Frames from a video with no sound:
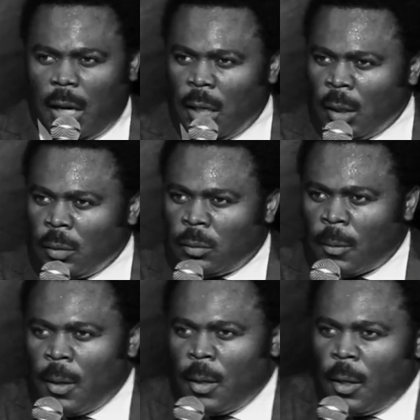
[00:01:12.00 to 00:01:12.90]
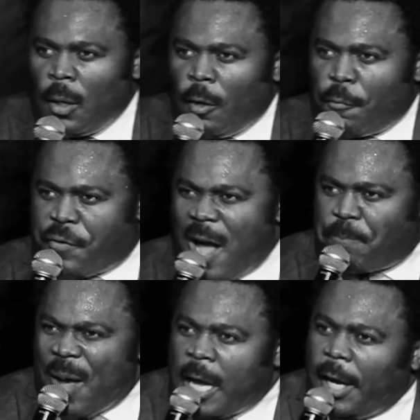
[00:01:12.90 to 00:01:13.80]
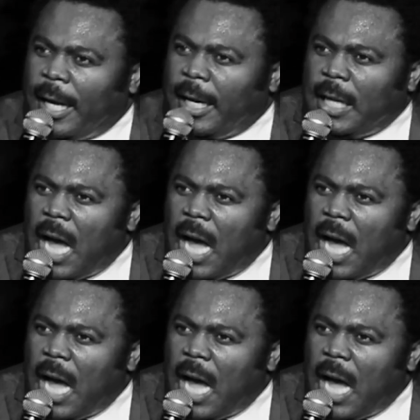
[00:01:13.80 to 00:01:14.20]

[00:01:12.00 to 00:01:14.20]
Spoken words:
I thought to myself, wow, let me just listen to